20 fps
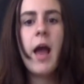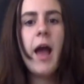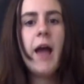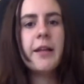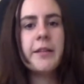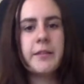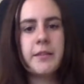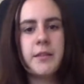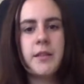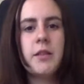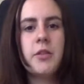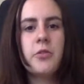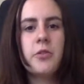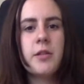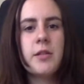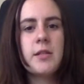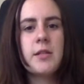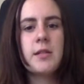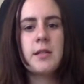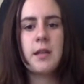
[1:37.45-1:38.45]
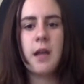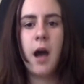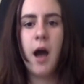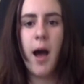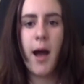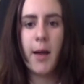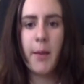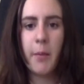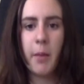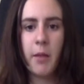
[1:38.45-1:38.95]
and decrease in
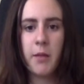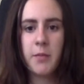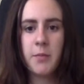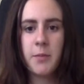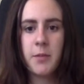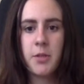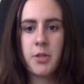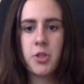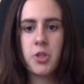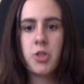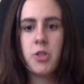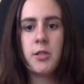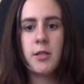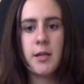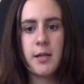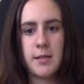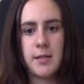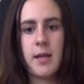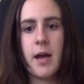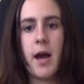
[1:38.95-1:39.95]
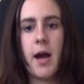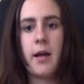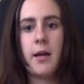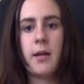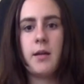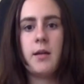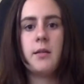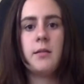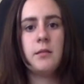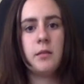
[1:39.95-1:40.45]
high blood pressure,
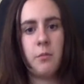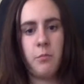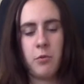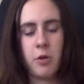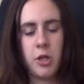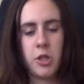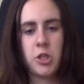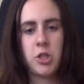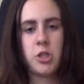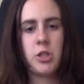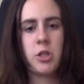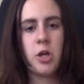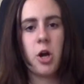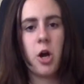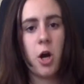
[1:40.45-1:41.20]
anxiety, depression,